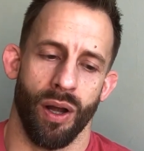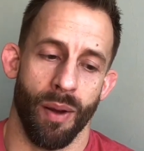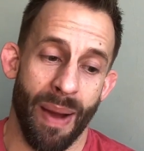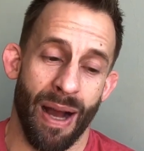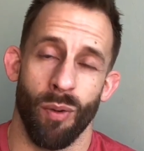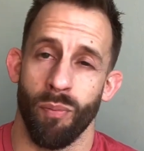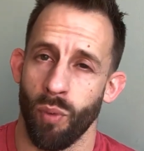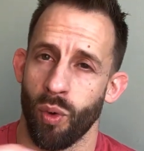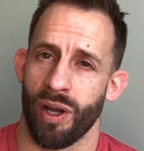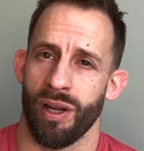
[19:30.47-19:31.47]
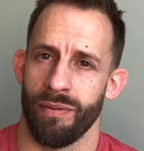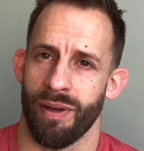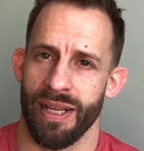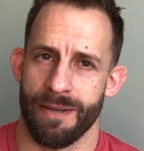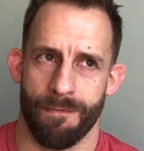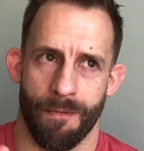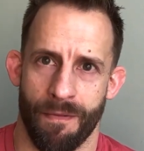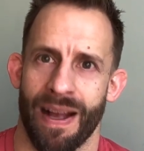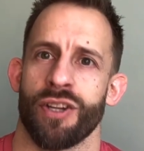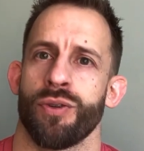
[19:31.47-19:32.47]
about more kind of like
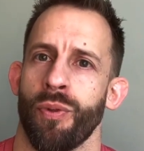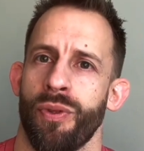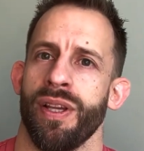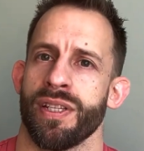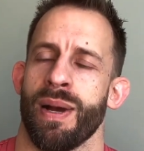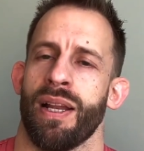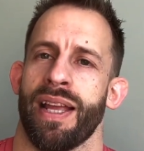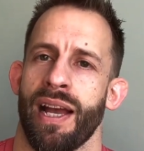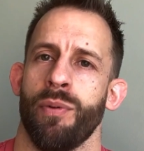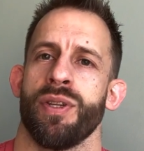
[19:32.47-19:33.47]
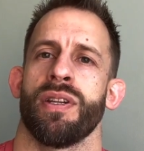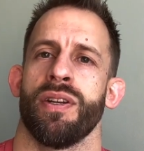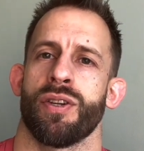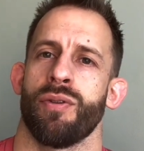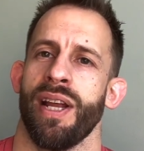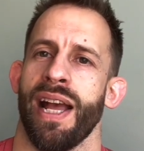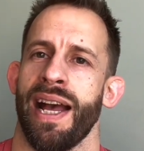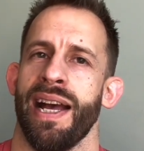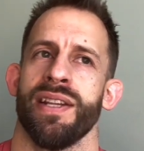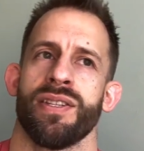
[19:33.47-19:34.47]
factual things about like how we start to create
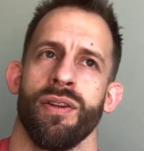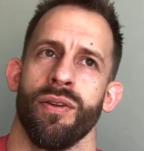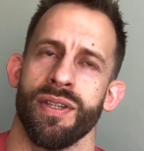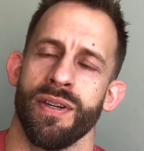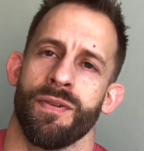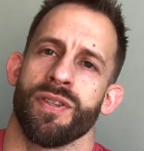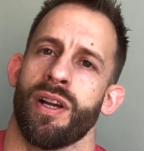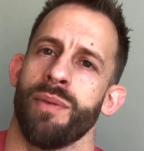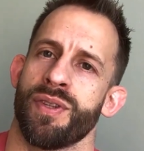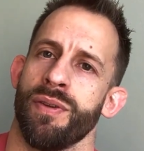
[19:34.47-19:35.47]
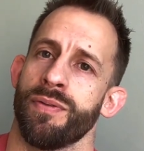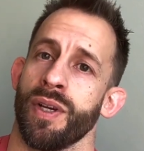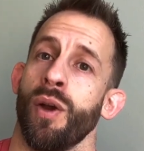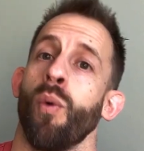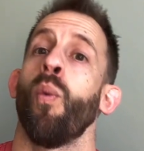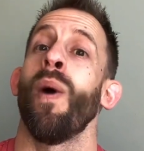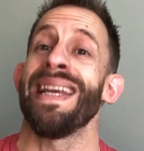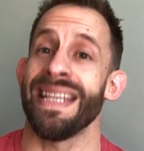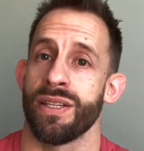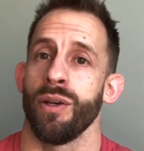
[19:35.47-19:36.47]
ads, the different types of
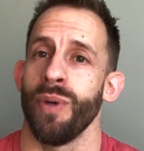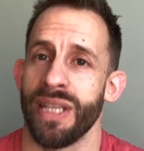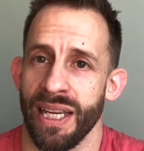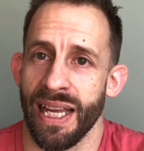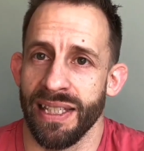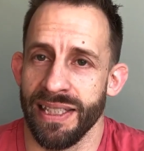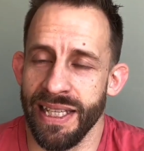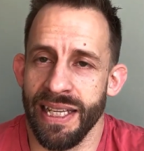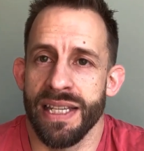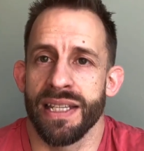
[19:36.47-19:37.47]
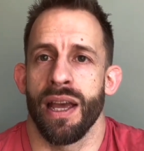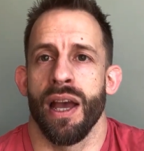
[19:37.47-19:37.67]
ways that we can get leads,